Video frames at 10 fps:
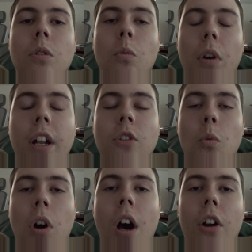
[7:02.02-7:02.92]
went into
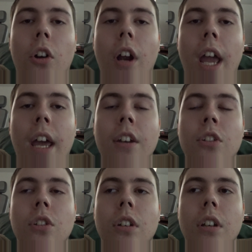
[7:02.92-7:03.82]
water
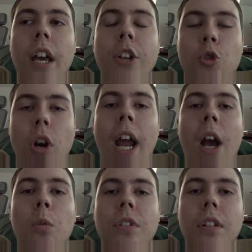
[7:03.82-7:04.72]
and
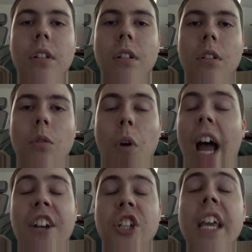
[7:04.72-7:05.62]
drowned. Well,
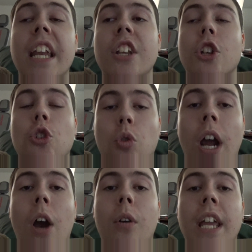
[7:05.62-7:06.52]
actually, he didn't just
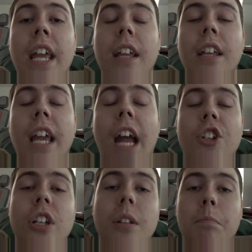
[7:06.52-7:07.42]
drown. He
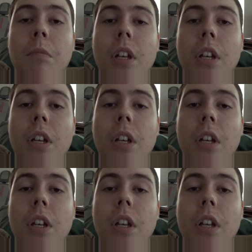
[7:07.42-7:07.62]
actually,